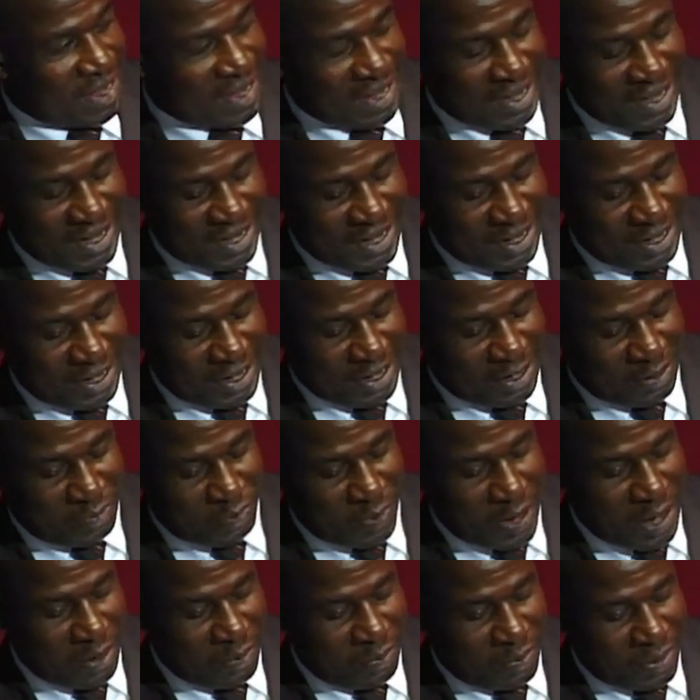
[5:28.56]
It
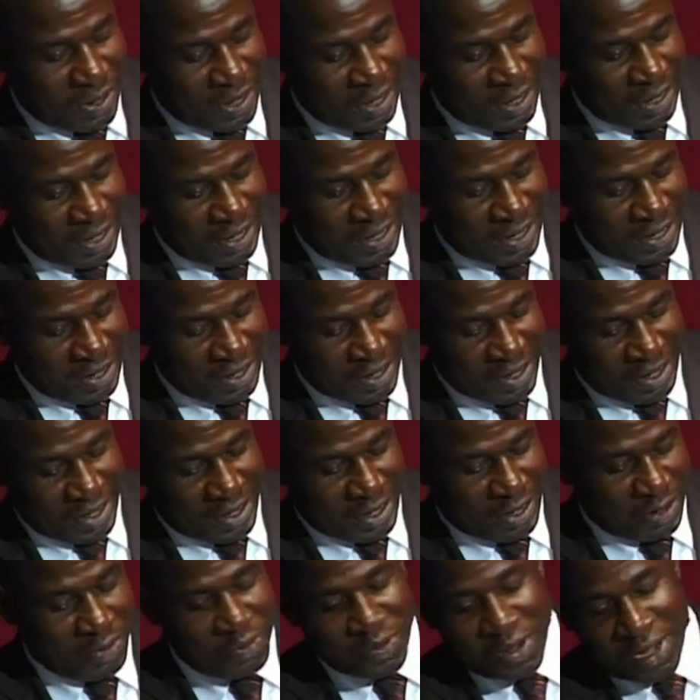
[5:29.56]
may be
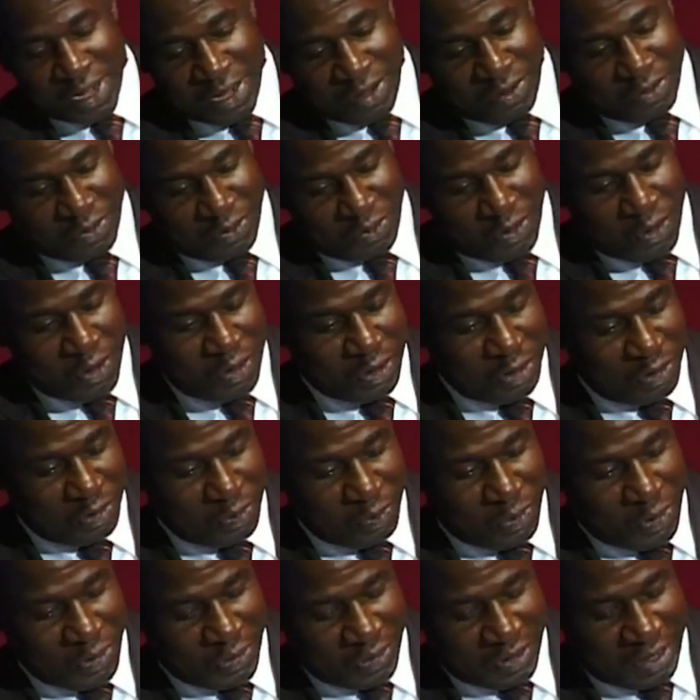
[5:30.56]
looking slow to
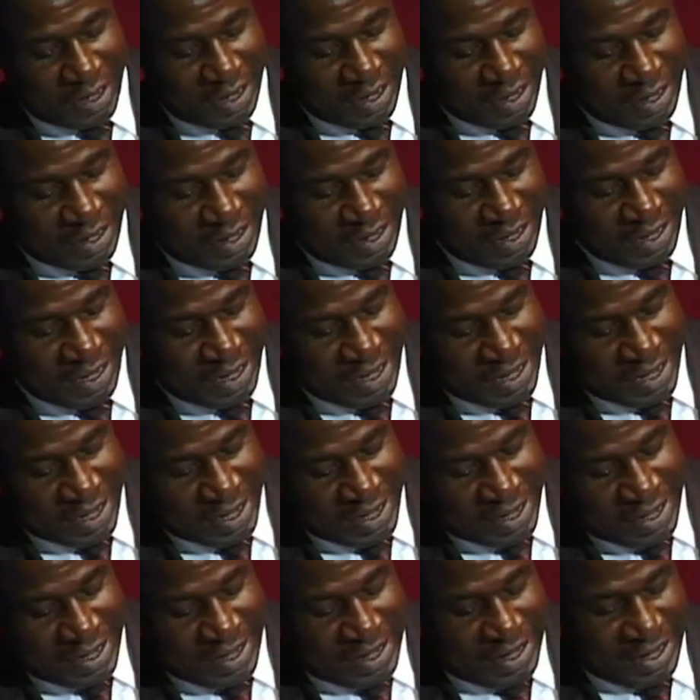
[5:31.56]
most
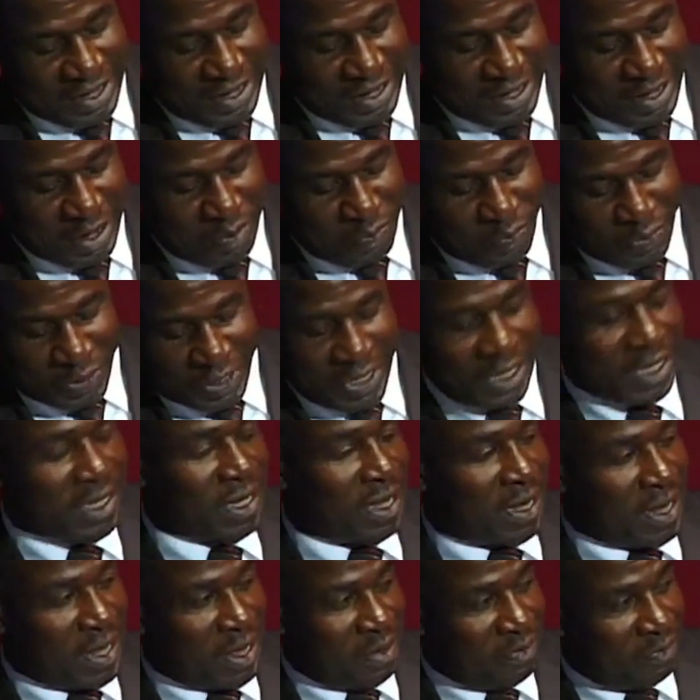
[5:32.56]

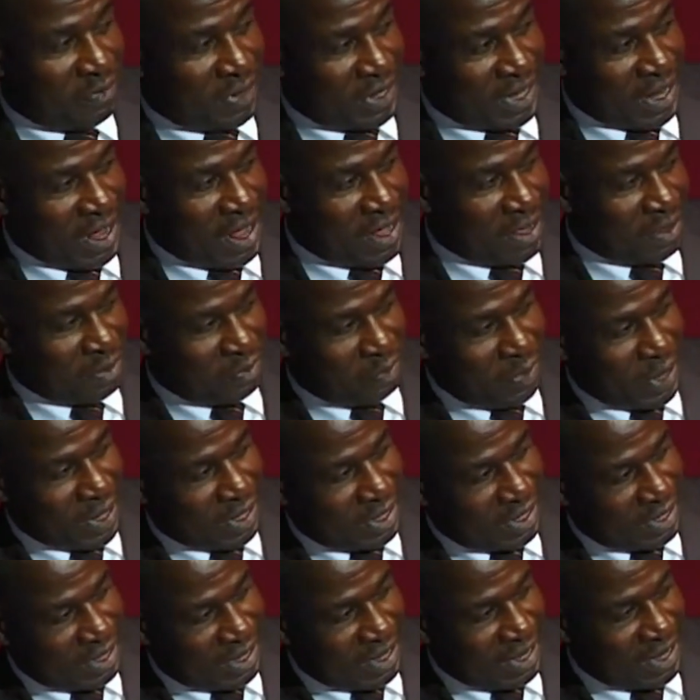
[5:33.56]
potential FDIs,
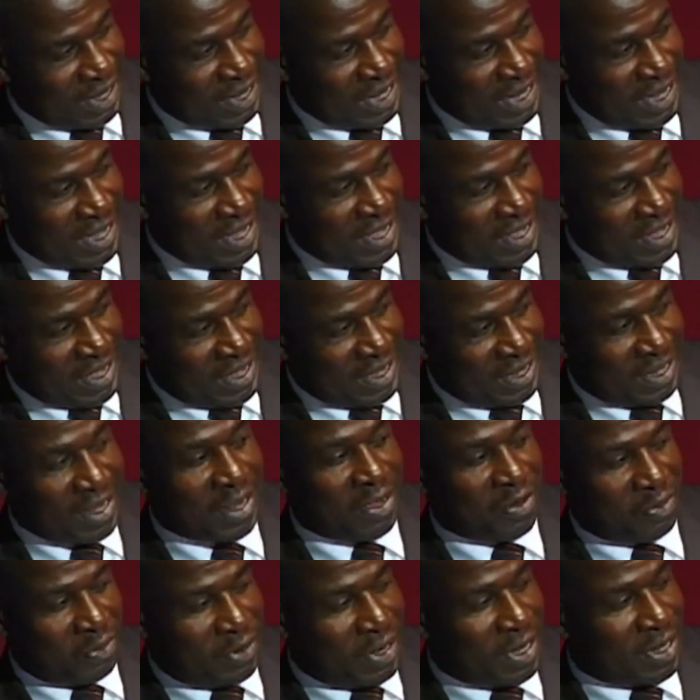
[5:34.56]
but it
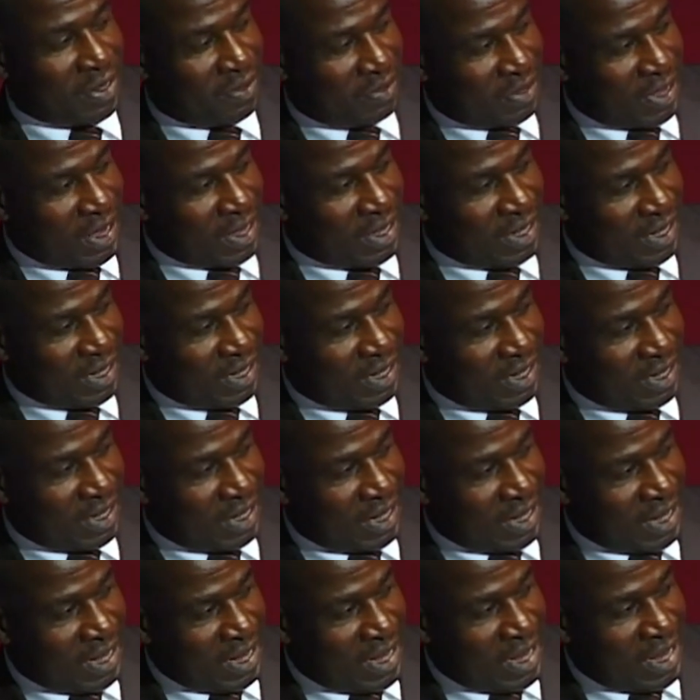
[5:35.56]
has already started.
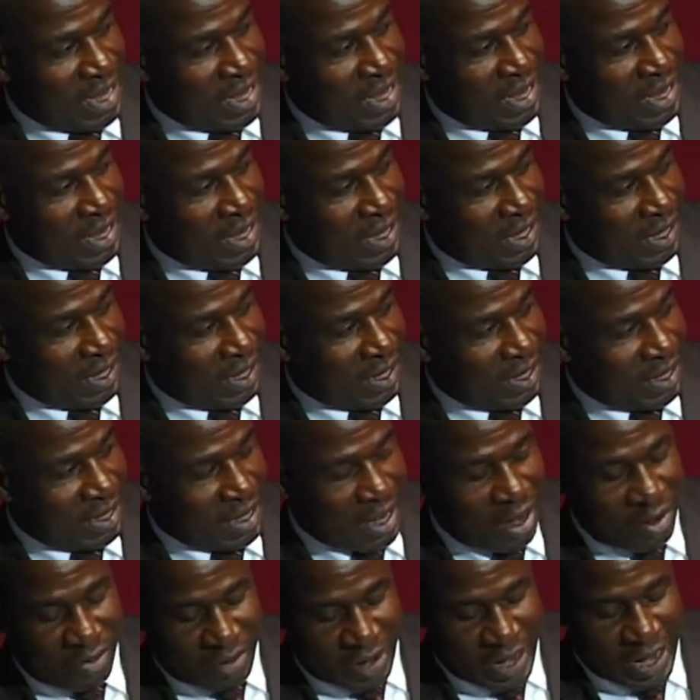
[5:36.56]

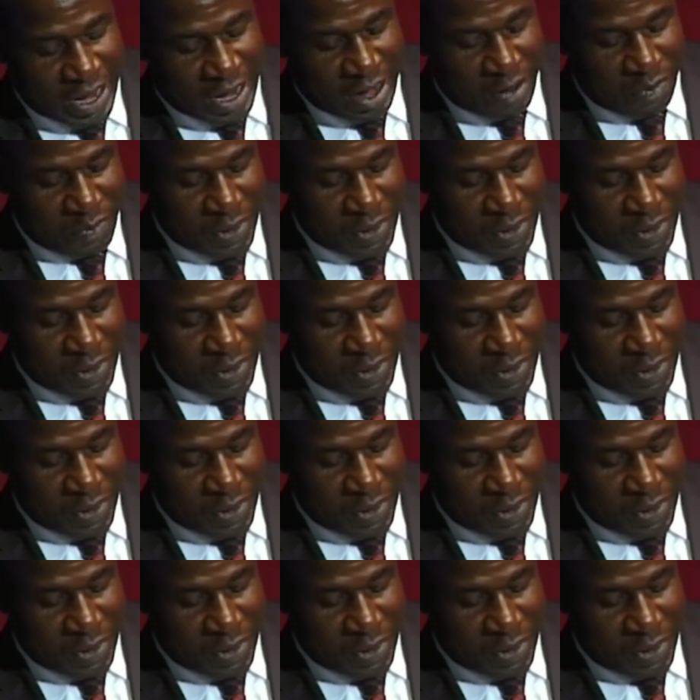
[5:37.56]
Now, like I